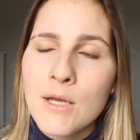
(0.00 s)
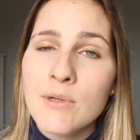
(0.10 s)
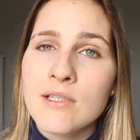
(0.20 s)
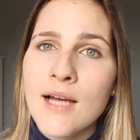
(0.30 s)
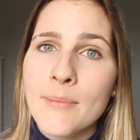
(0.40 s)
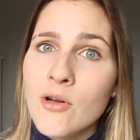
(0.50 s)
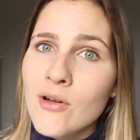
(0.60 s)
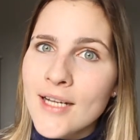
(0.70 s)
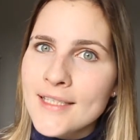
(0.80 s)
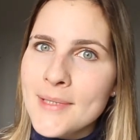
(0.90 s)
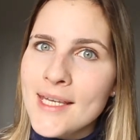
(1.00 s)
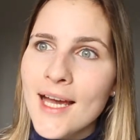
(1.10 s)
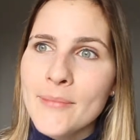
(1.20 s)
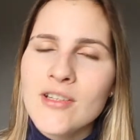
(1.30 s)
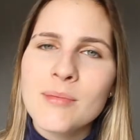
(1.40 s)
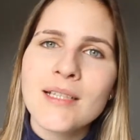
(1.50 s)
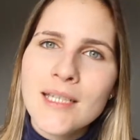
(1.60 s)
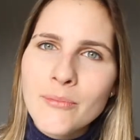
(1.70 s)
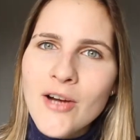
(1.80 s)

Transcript: which I'm going on next week. I'm going to Berlin and